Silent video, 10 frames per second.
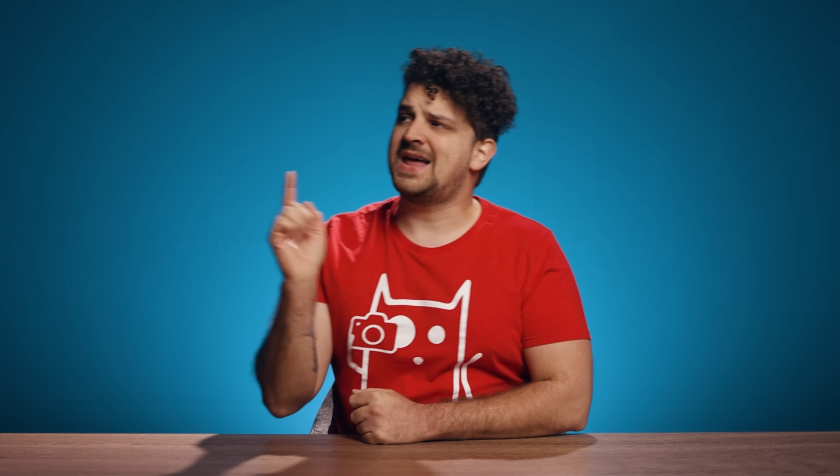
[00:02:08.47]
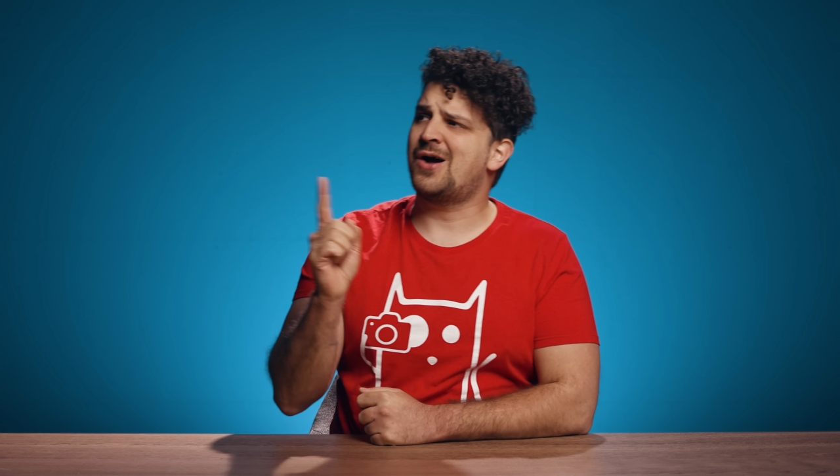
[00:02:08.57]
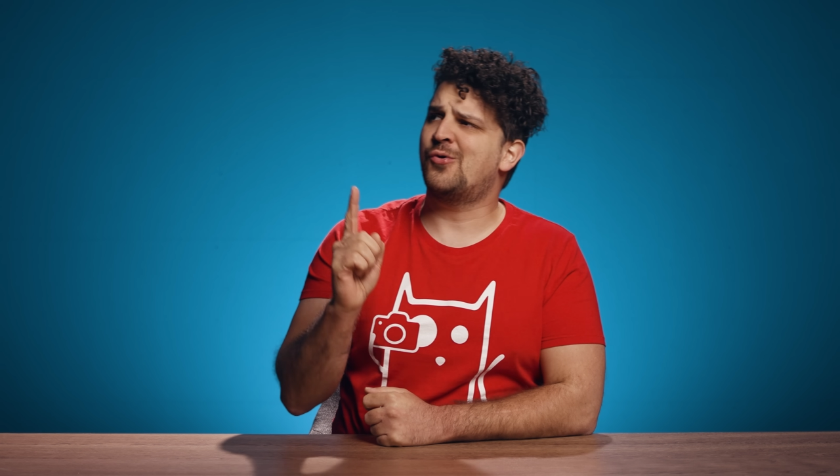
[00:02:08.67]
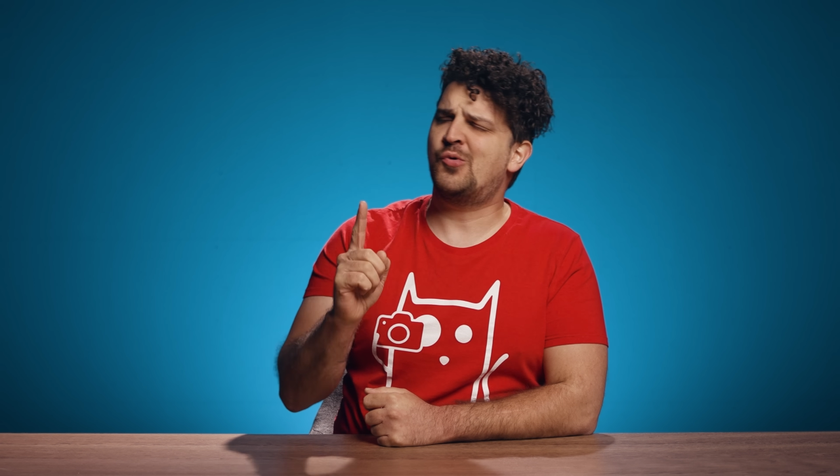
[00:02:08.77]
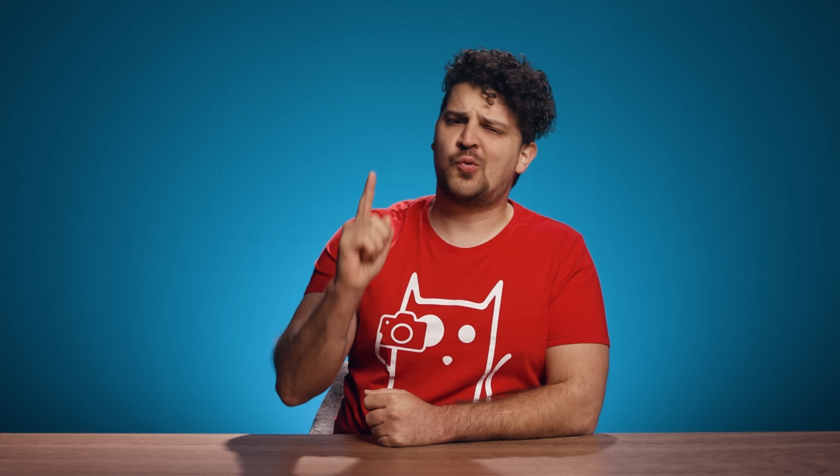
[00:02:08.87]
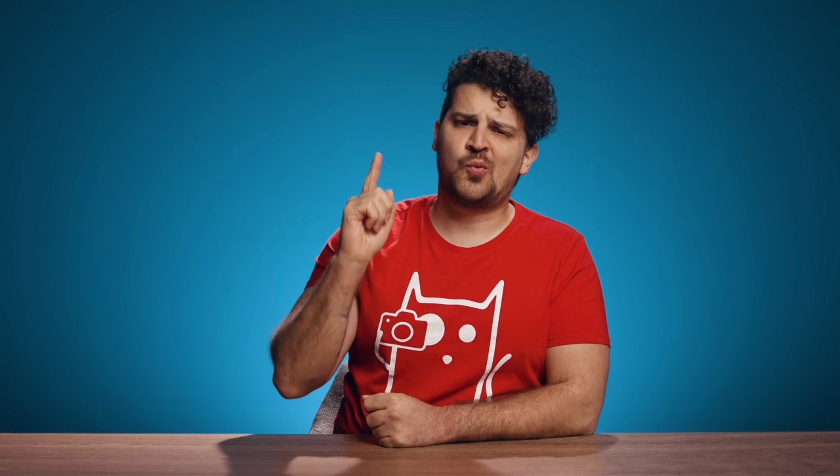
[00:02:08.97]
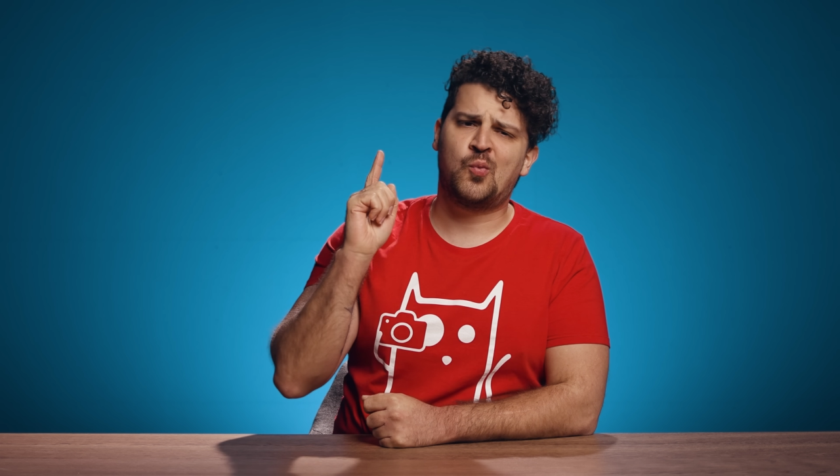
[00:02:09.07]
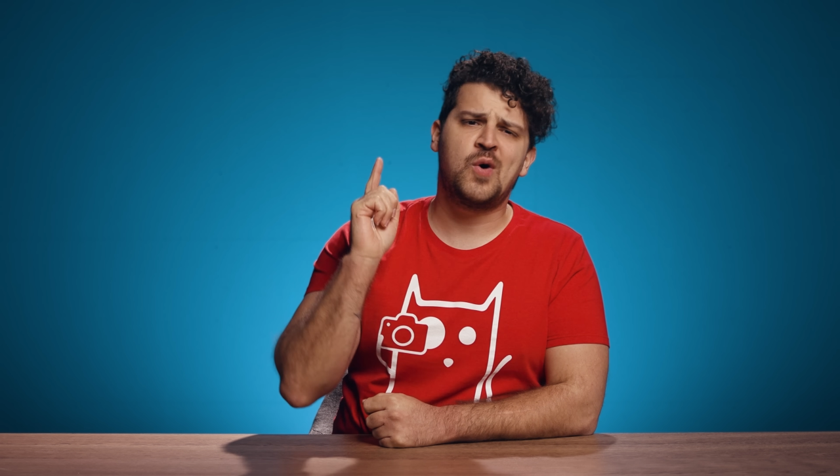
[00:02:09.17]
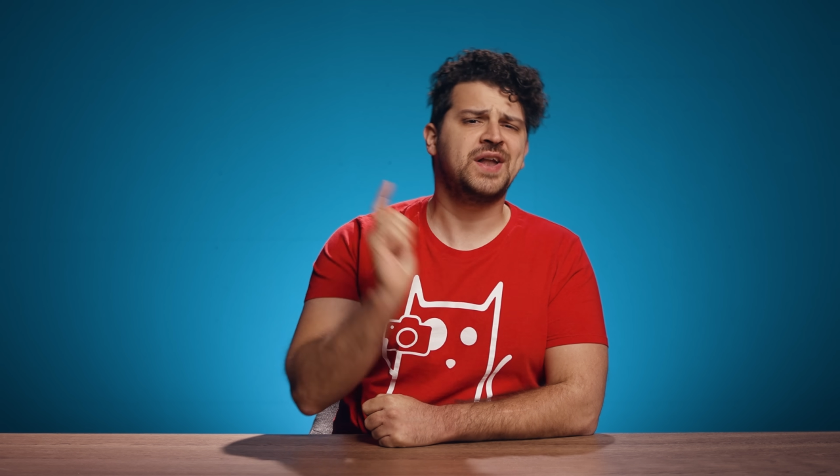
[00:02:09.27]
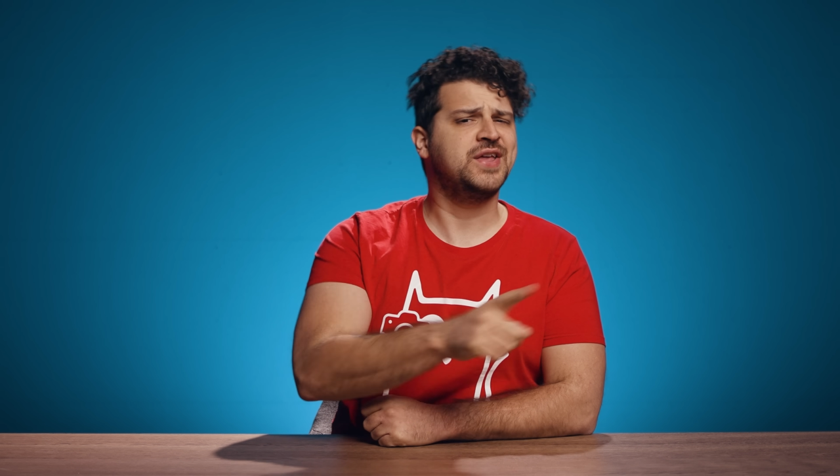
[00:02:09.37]
Now,
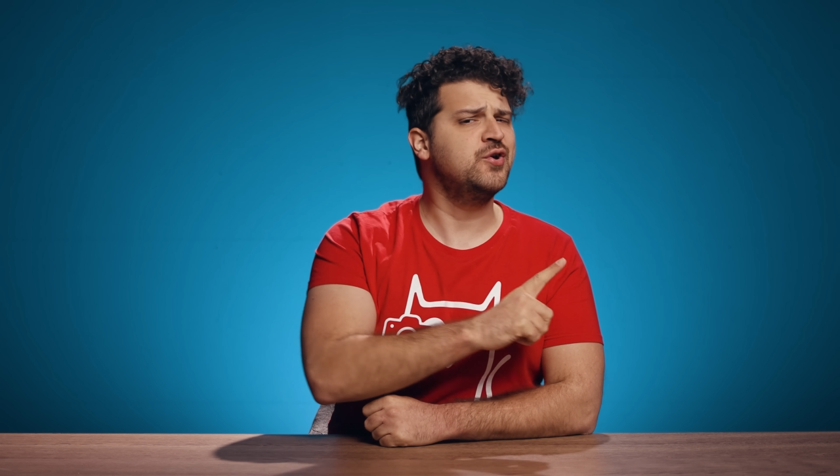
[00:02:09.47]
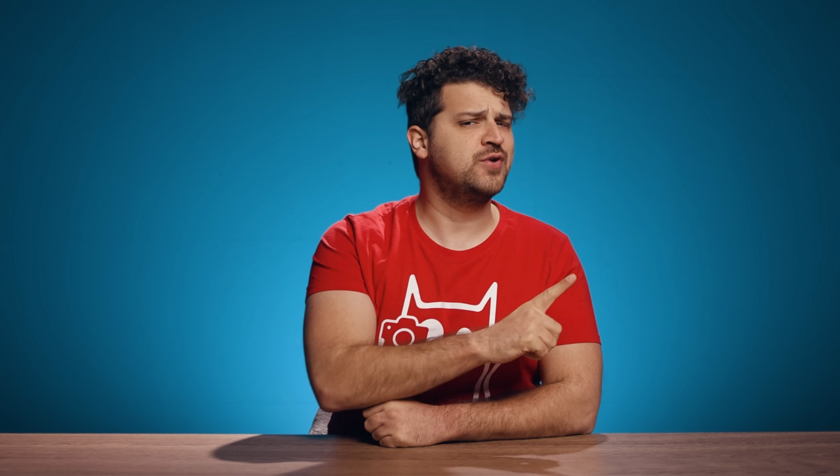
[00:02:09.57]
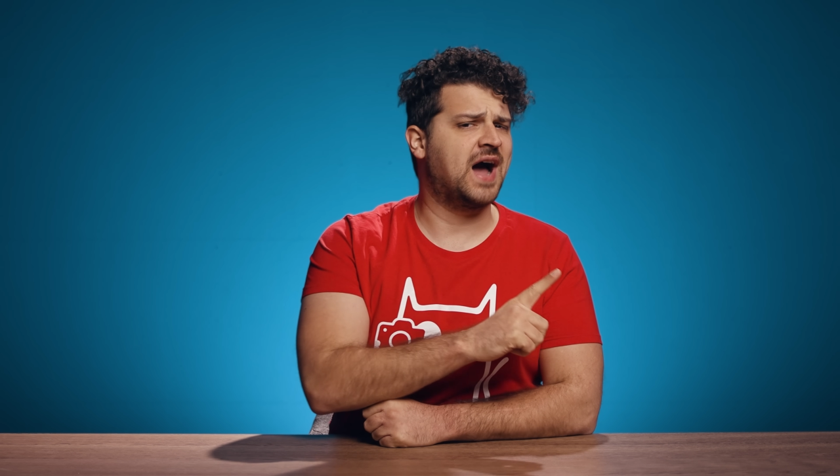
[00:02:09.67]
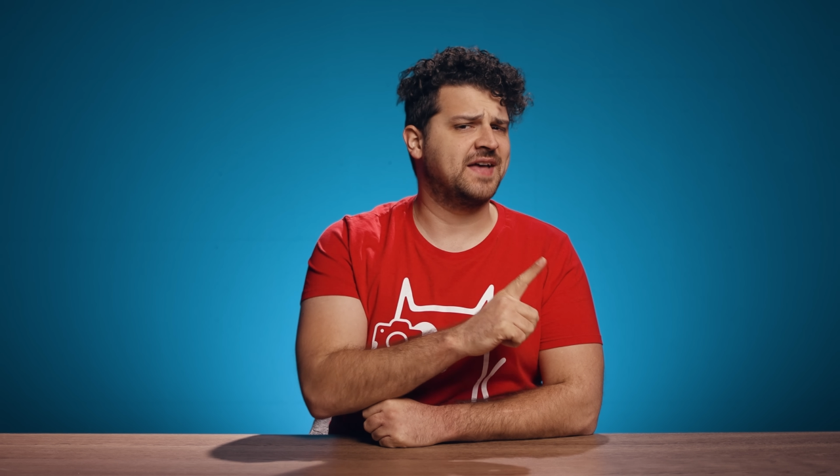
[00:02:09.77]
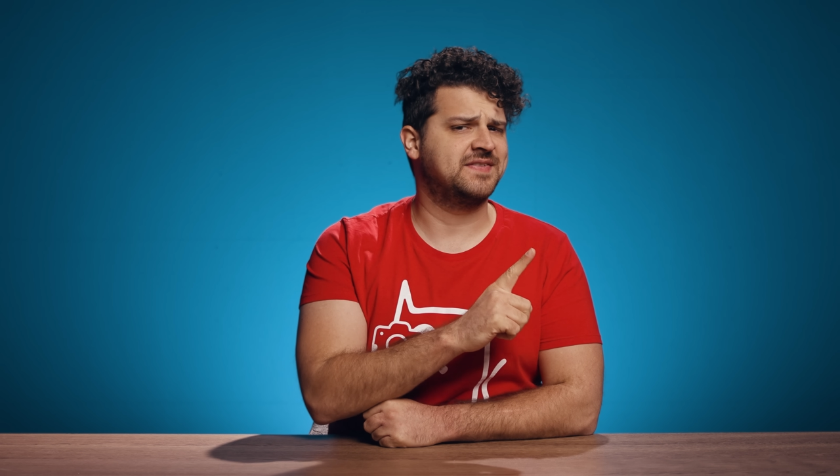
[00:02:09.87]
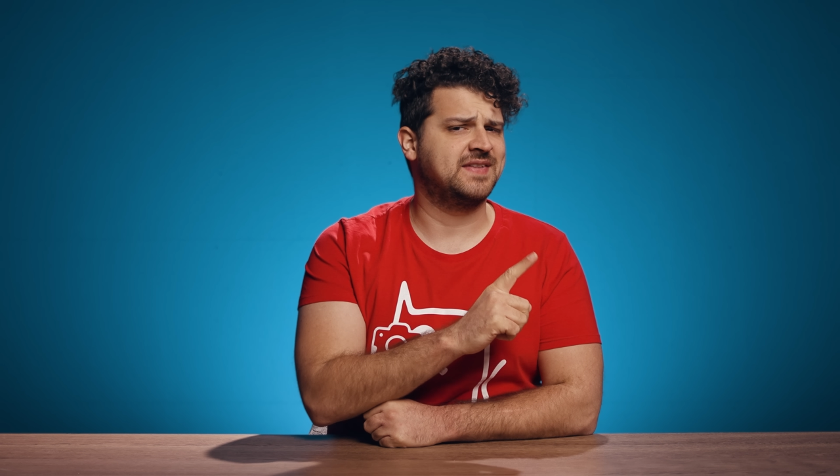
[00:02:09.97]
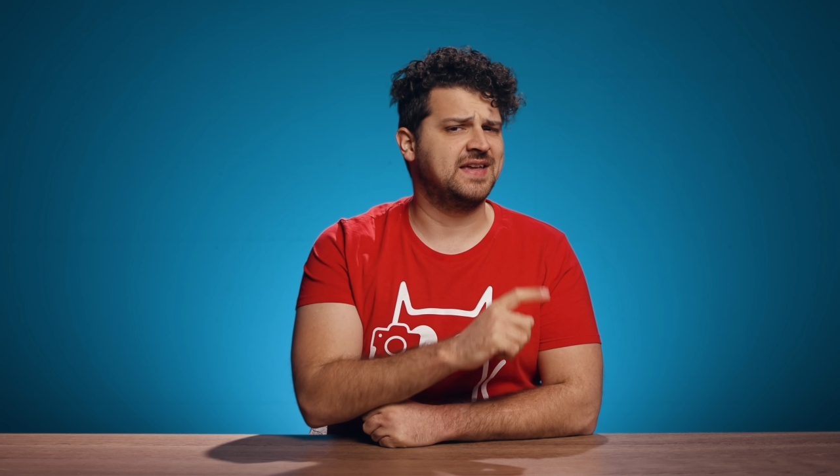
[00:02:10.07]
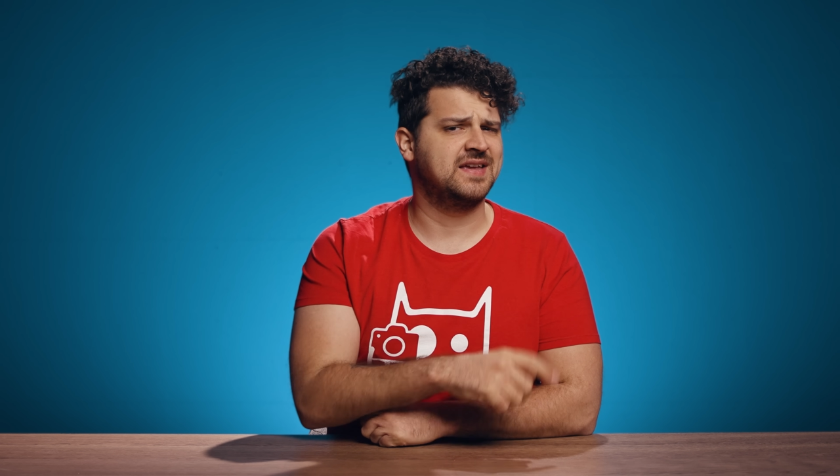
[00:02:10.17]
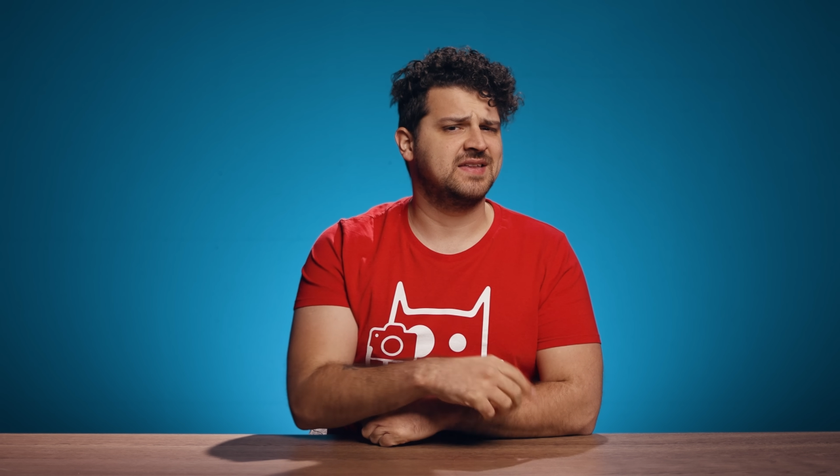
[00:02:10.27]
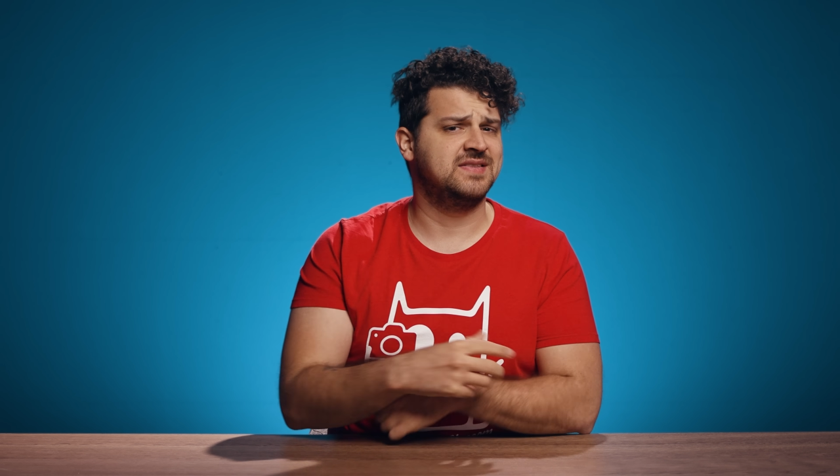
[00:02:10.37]
what do you guys
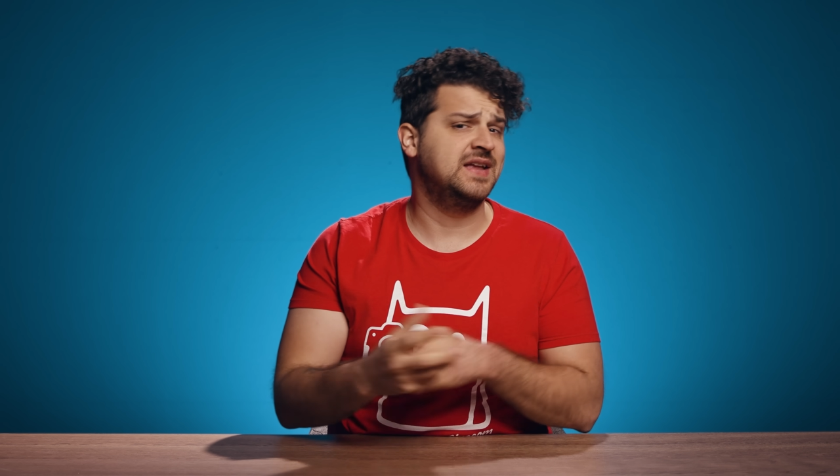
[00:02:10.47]
think?